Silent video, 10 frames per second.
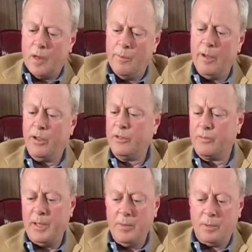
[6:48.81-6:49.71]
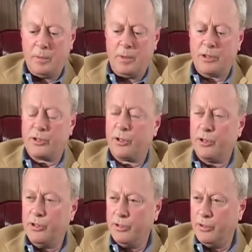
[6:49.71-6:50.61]
Millions of people, plus
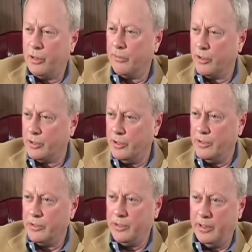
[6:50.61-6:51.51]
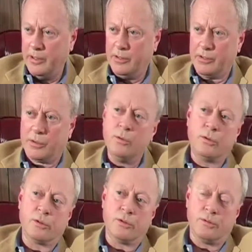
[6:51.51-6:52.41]
churches, universities, cities, and
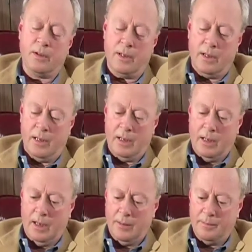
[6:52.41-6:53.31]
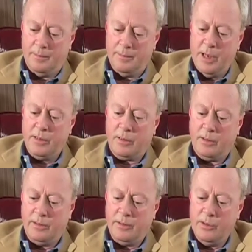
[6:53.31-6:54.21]
schools,
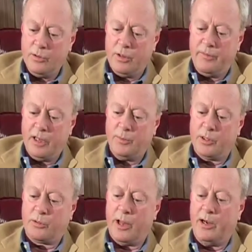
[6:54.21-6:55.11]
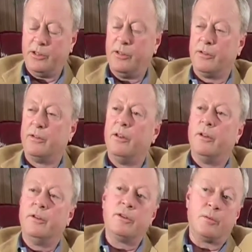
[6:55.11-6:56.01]
basically used investment strategies
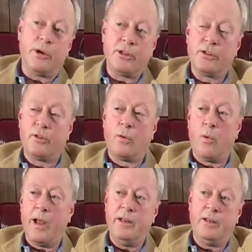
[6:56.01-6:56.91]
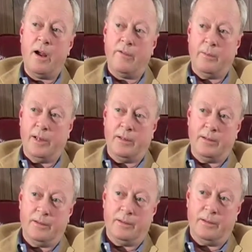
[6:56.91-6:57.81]
to pressure the white government
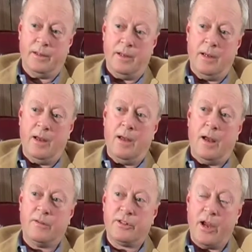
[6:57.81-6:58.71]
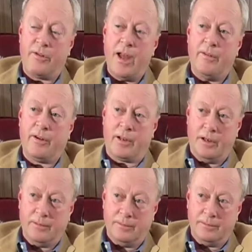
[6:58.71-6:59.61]
of South Africa
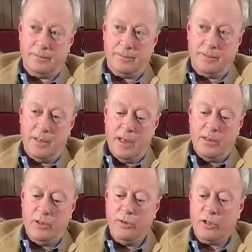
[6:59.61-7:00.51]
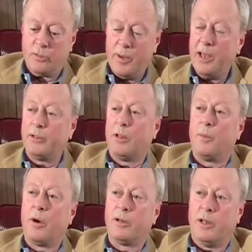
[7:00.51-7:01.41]
to dismantle
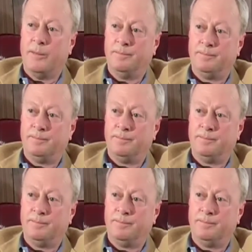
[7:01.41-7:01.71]
apartheid.